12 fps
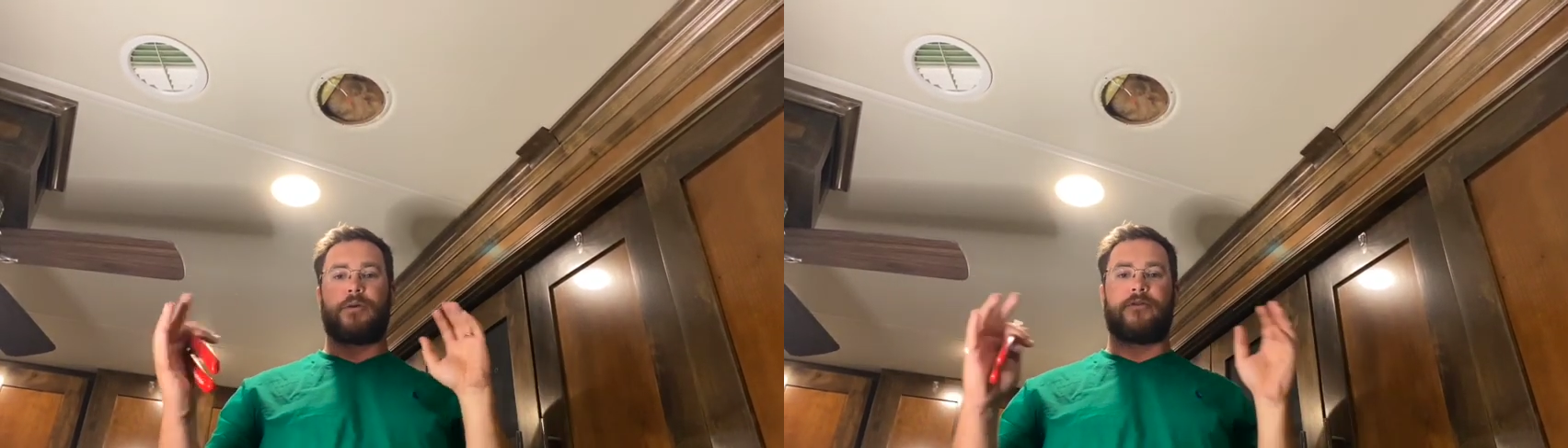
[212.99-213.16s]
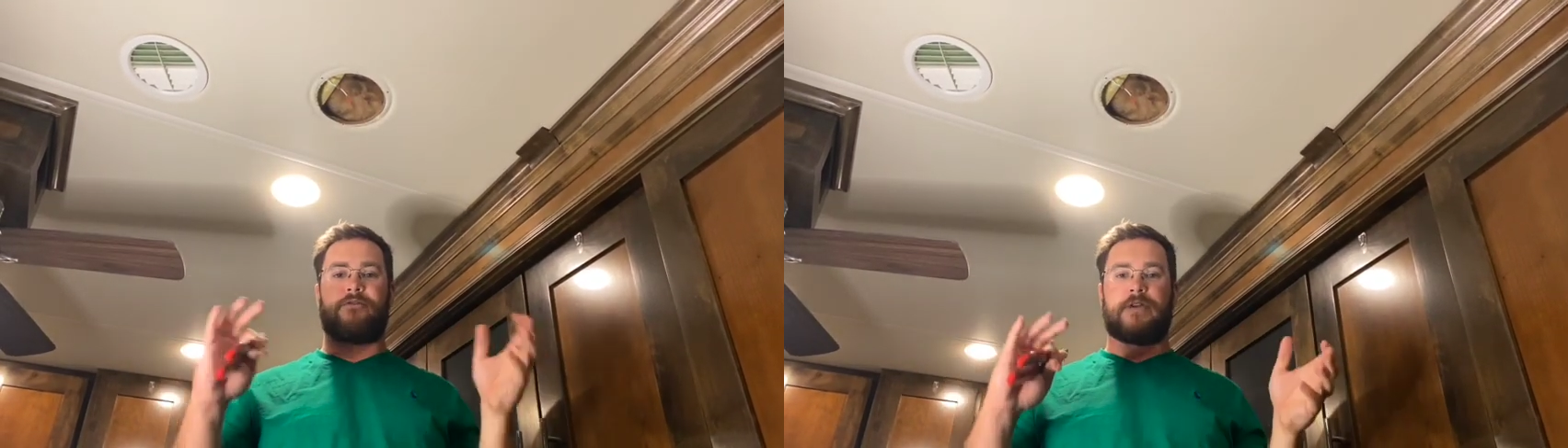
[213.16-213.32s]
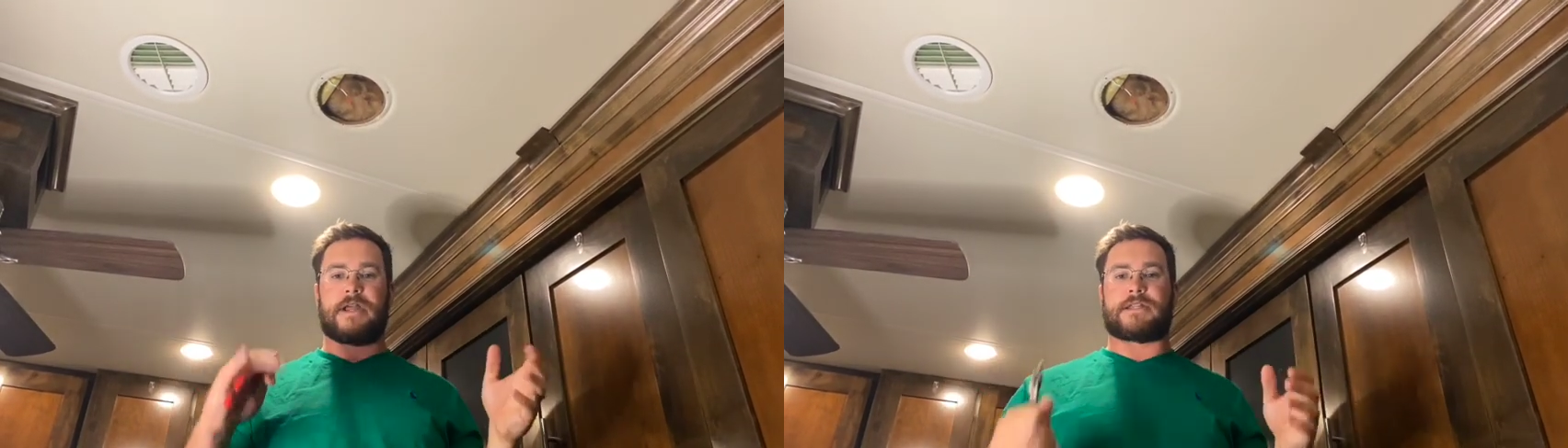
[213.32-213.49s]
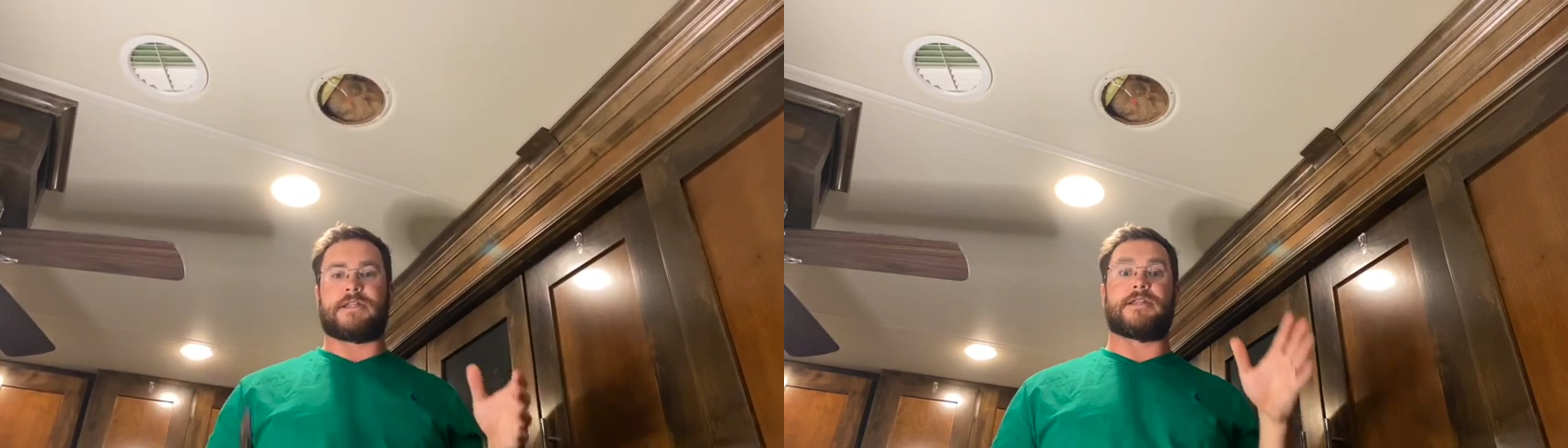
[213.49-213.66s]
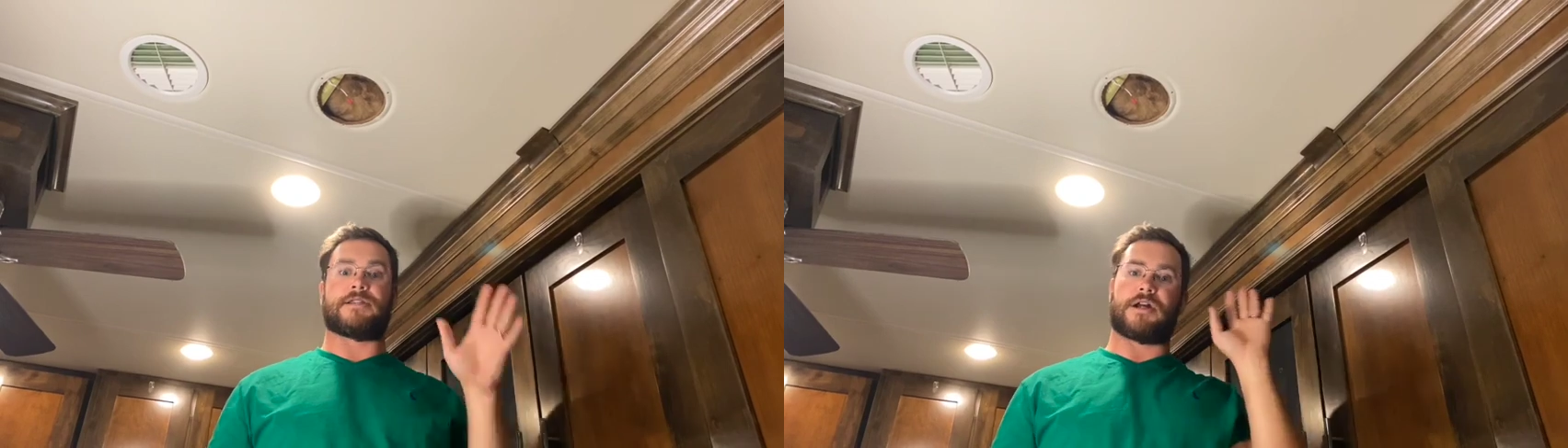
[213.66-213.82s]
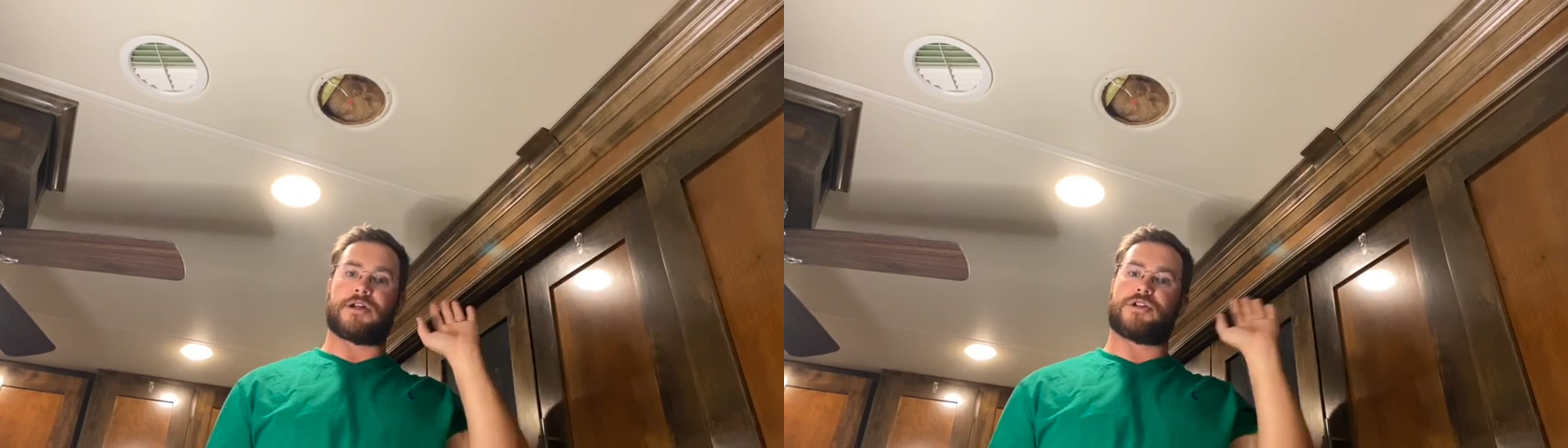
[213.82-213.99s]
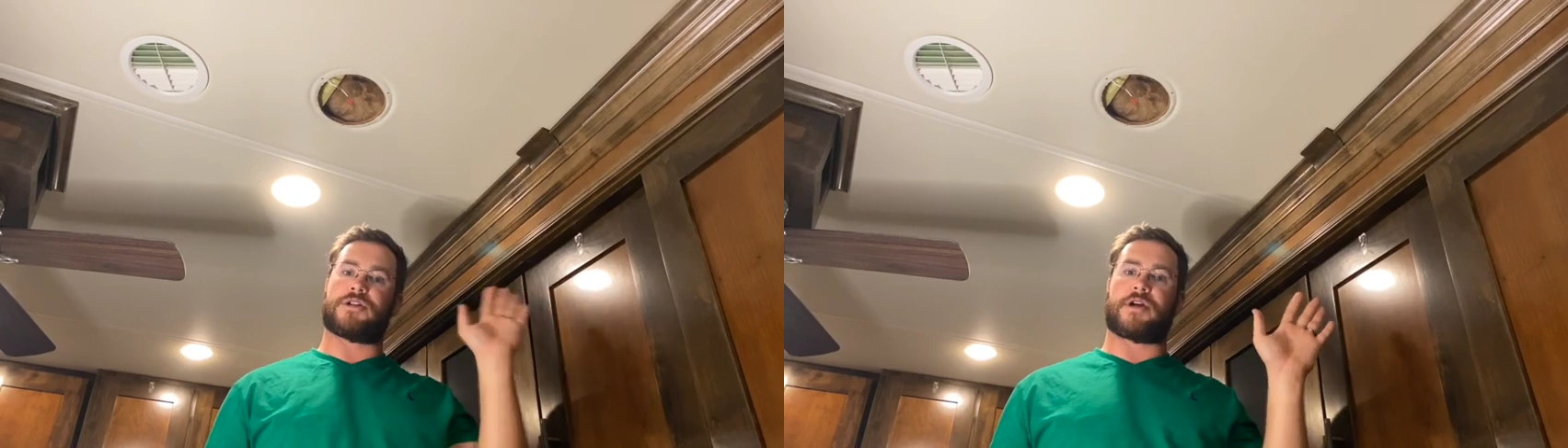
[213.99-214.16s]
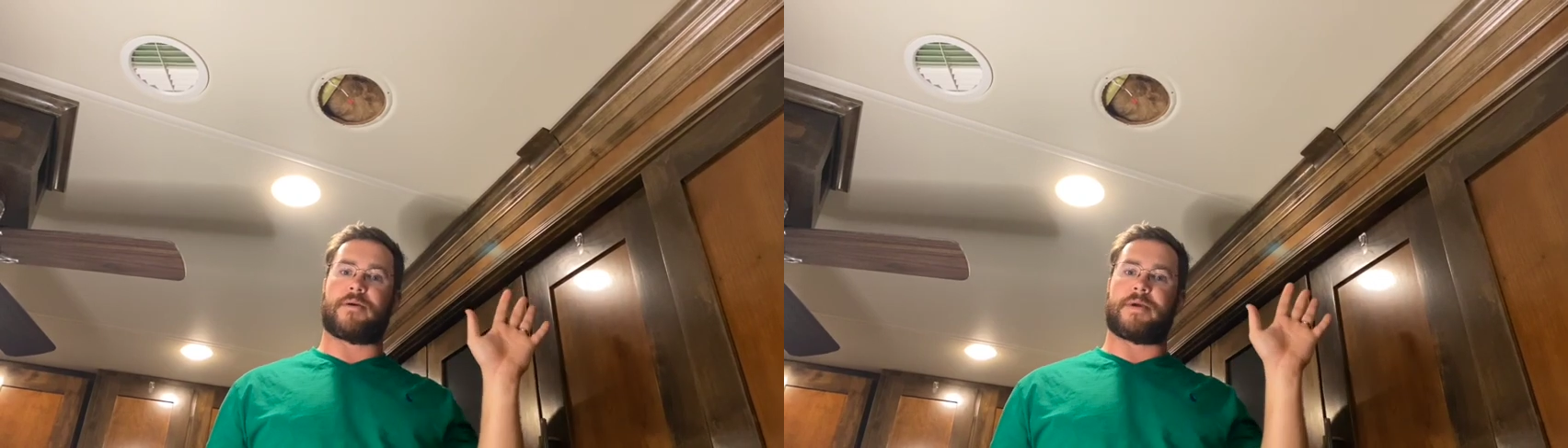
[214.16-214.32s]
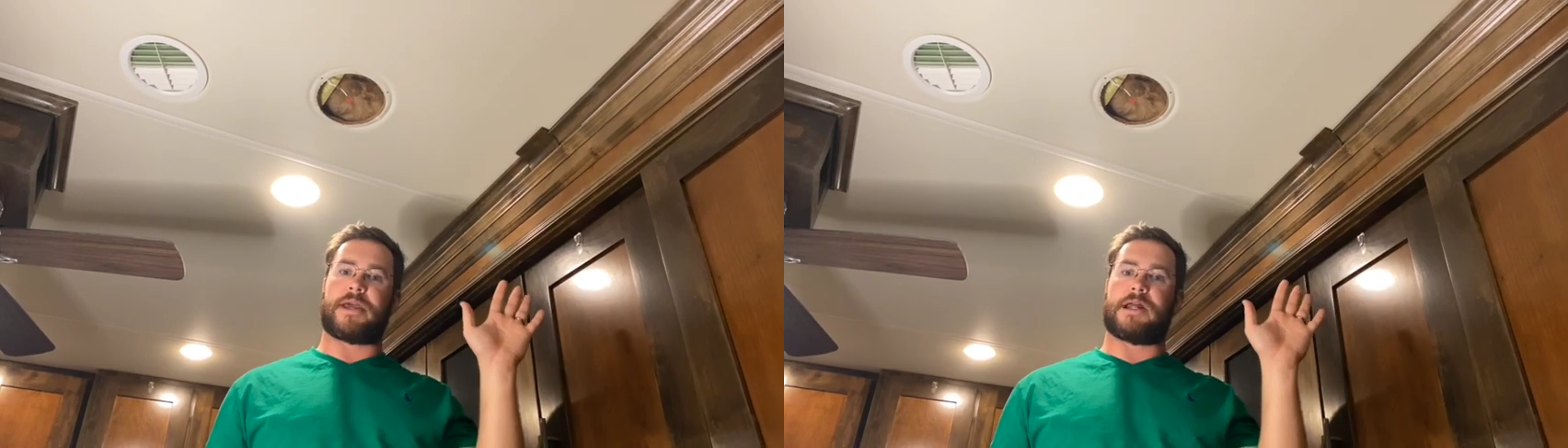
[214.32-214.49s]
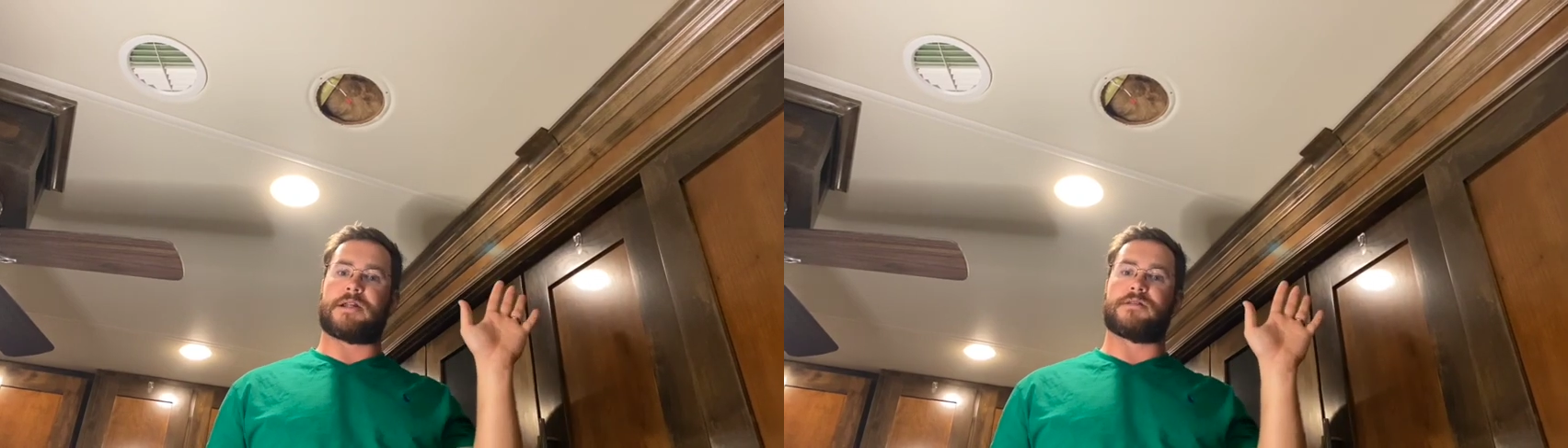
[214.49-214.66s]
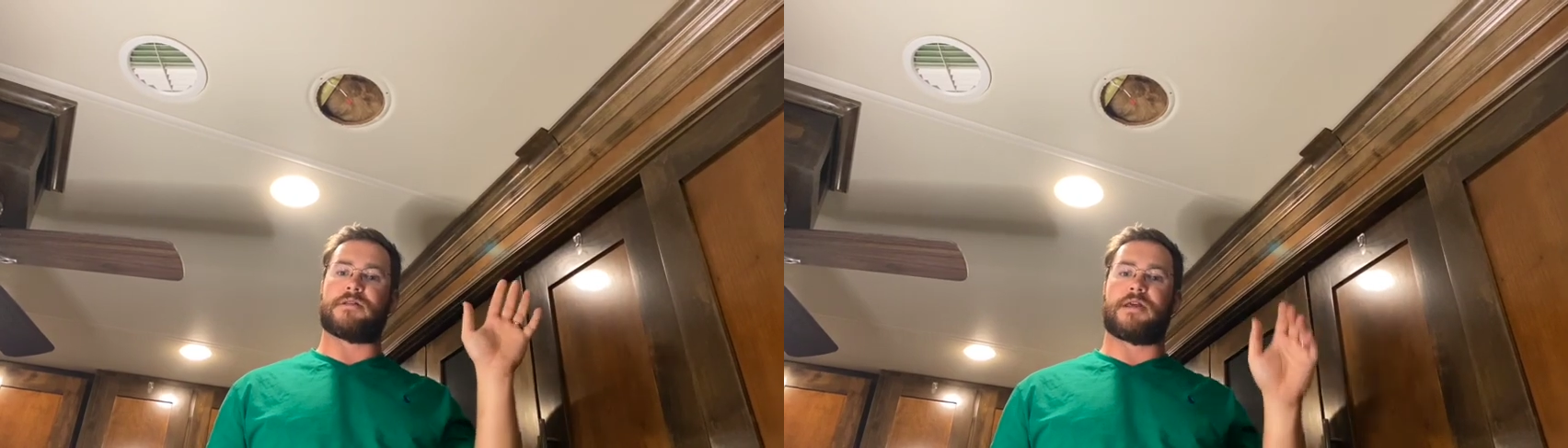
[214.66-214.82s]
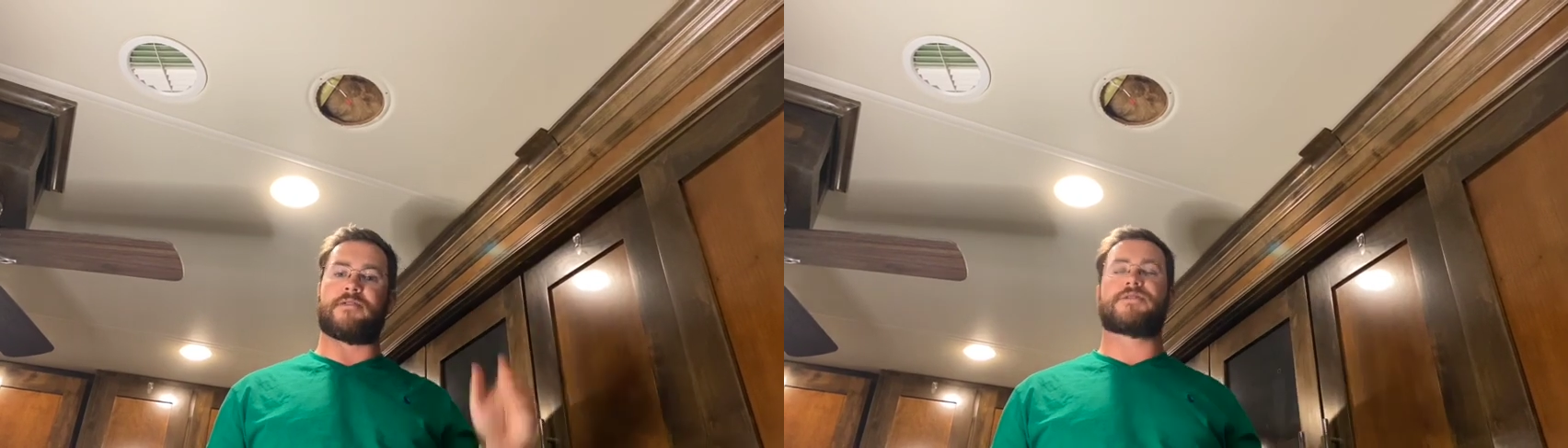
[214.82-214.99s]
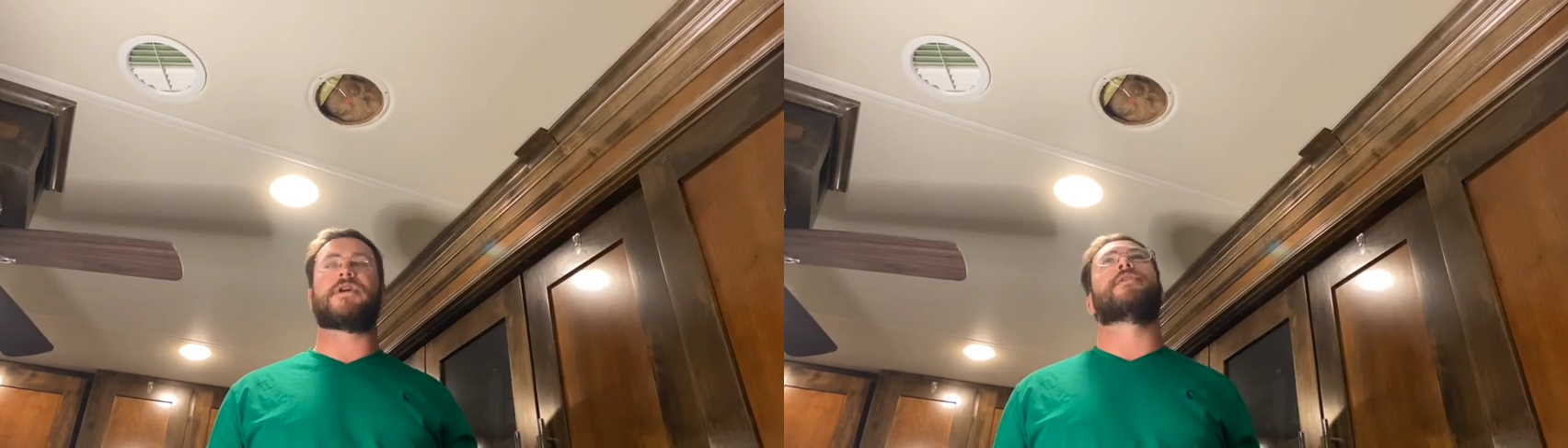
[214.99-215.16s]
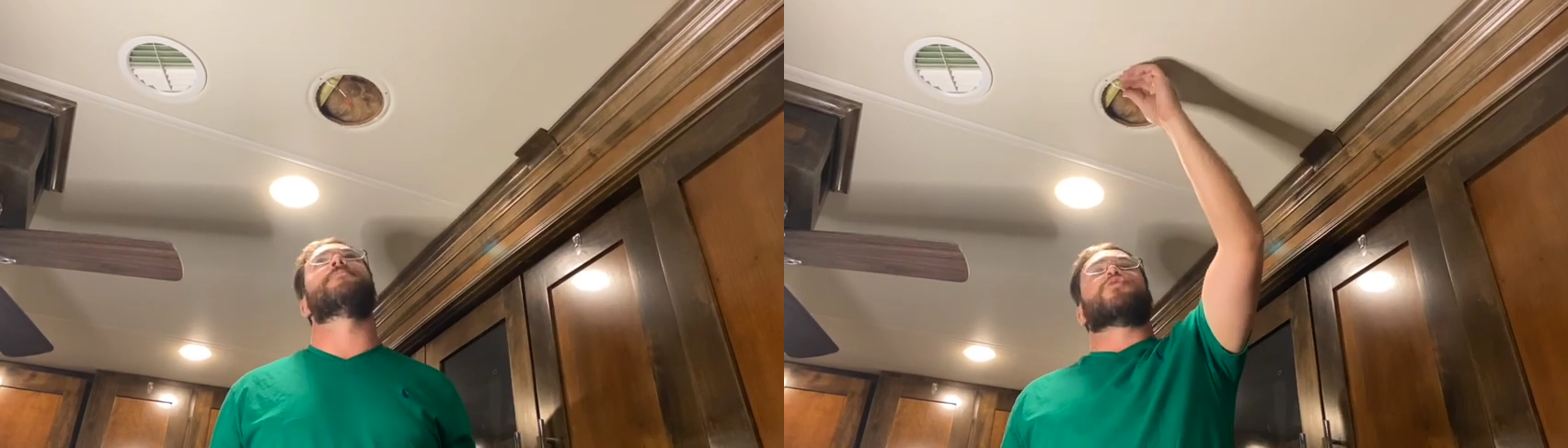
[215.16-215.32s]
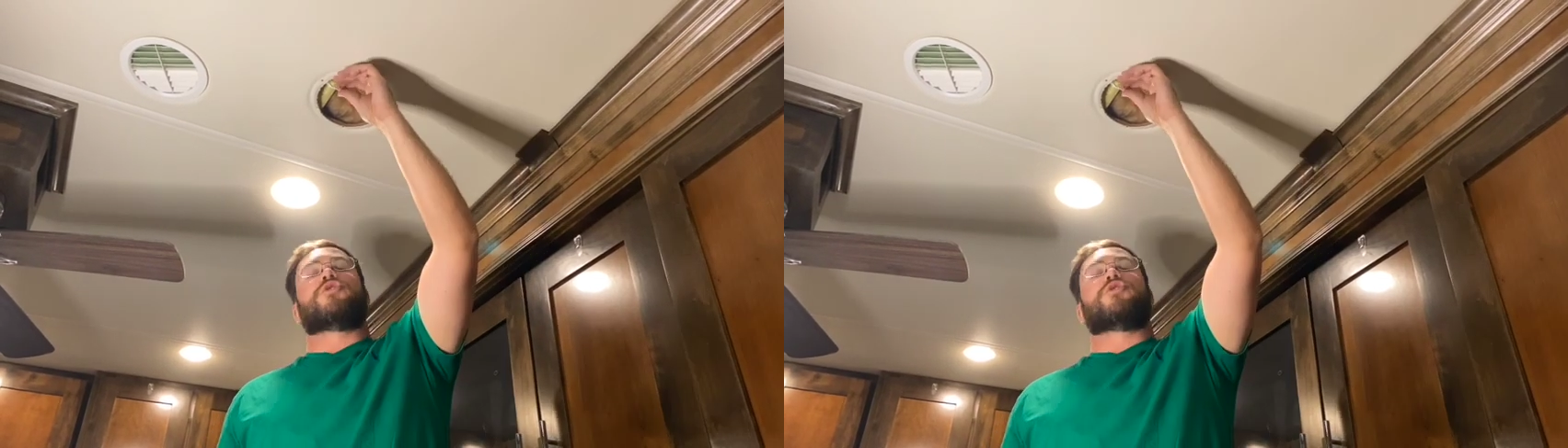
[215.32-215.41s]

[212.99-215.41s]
effect and it's not just coming out of the left side.